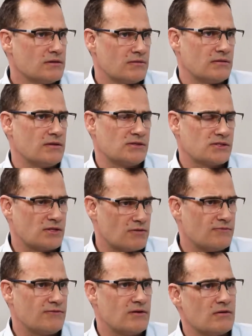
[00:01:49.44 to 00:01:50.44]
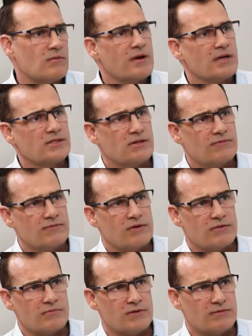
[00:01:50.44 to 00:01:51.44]
They're so far away, so
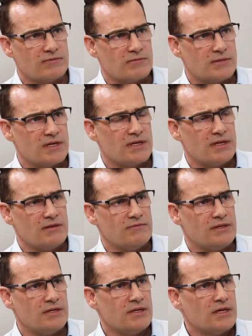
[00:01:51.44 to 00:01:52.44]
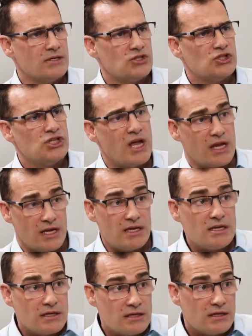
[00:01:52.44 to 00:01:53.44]
far removed from the EV chain.